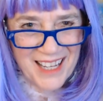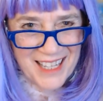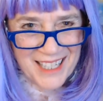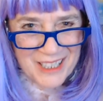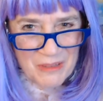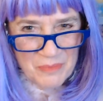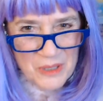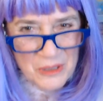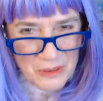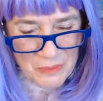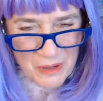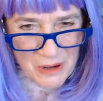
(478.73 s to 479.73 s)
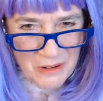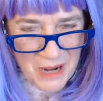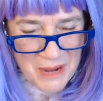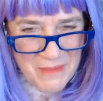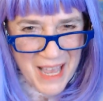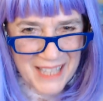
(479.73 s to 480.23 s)
computer
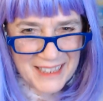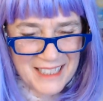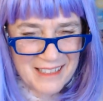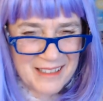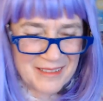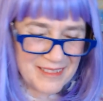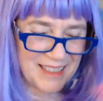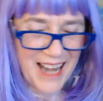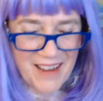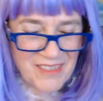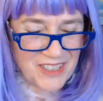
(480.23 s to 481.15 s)
program out there. I just